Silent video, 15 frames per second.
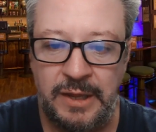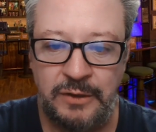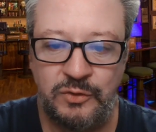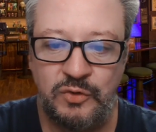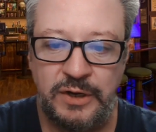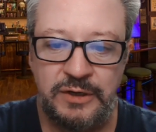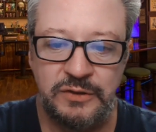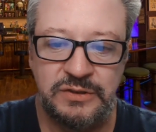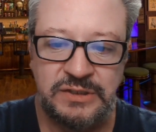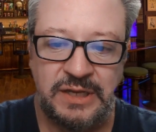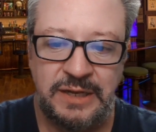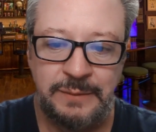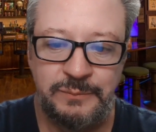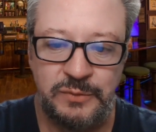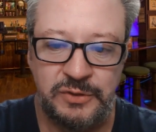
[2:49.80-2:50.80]
Trader
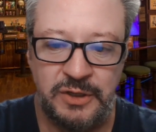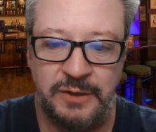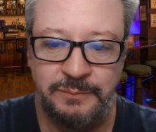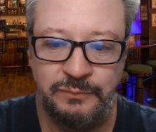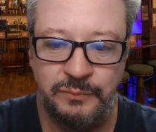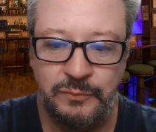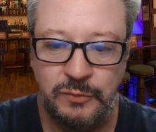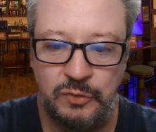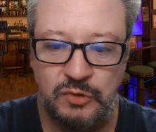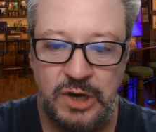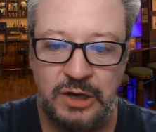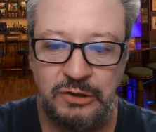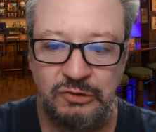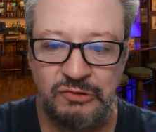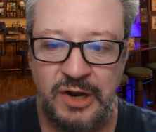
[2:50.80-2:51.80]
Sam's
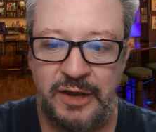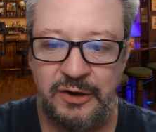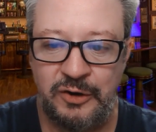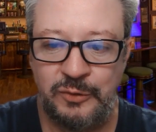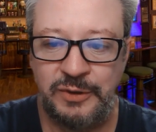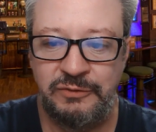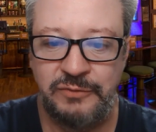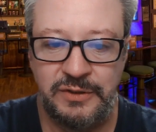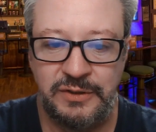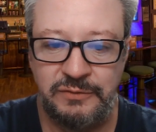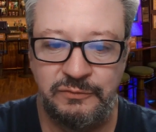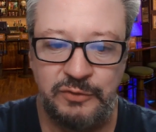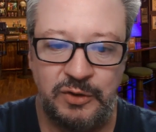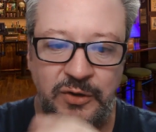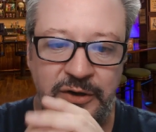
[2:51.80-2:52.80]
Grog Grotto
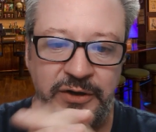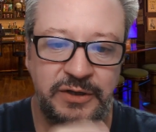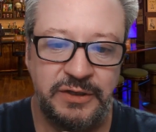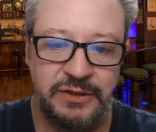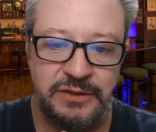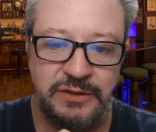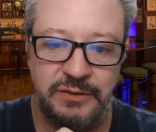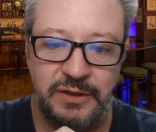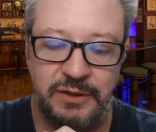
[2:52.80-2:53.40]
in Florida and